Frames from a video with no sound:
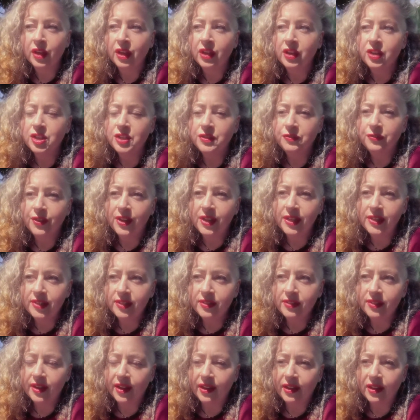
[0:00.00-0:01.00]
she
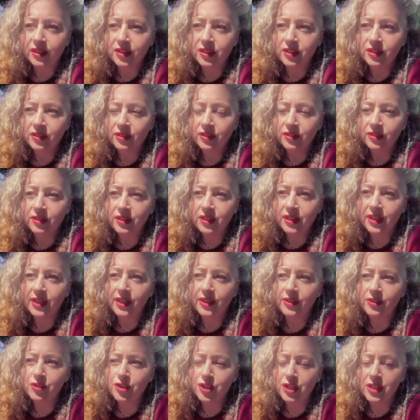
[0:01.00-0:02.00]
felt that the
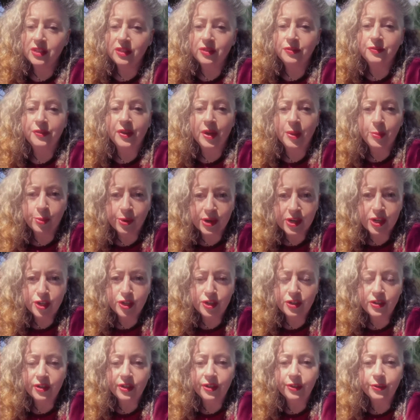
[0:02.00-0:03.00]
energy, the
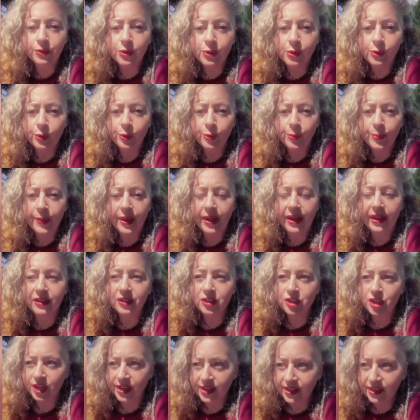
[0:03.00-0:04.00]
vibration in her home had
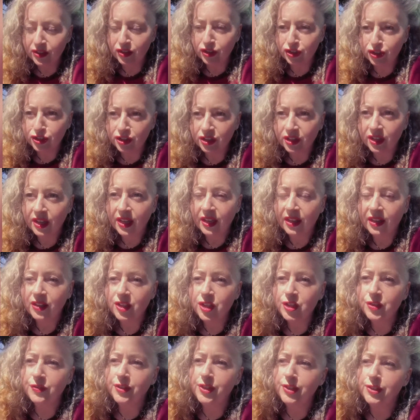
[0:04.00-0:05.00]
changed.
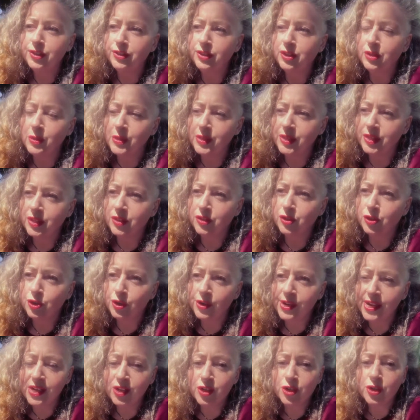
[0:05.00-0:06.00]
She felt that there was a
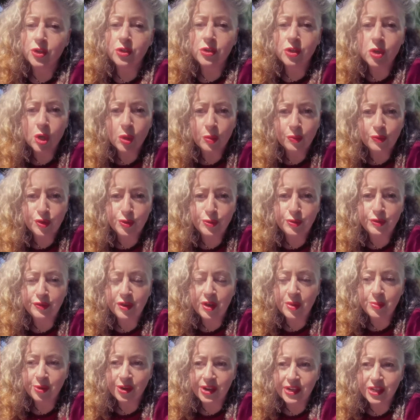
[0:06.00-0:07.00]
strange, uncomfortable
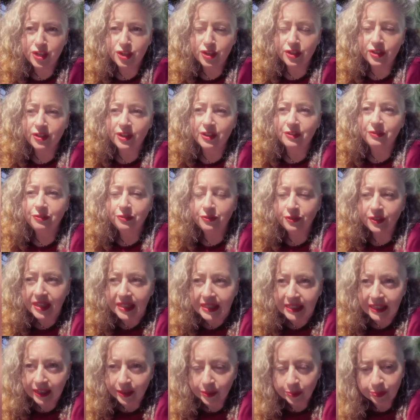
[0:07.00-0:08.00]
vibration, a
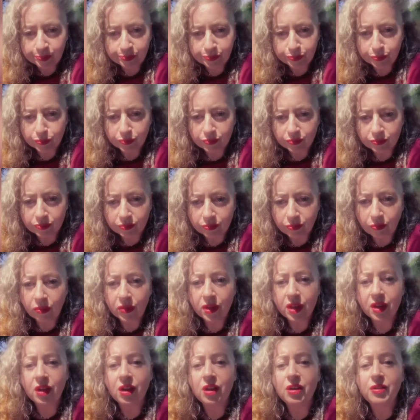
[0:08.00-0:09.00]
feeling
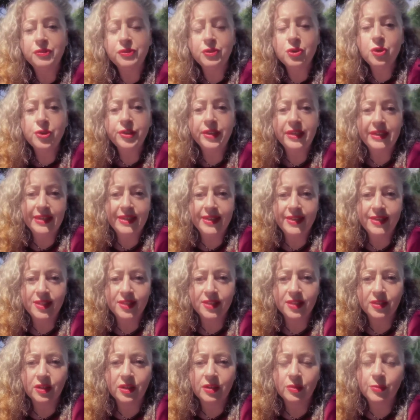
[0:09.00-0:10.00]
of
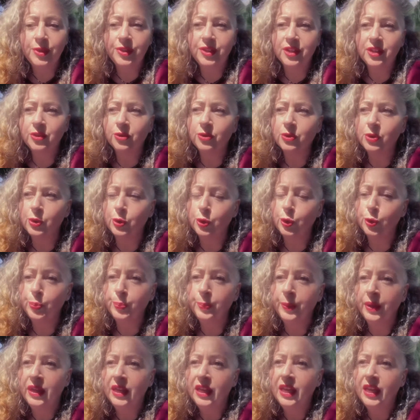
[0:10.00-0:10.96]
unease within her home,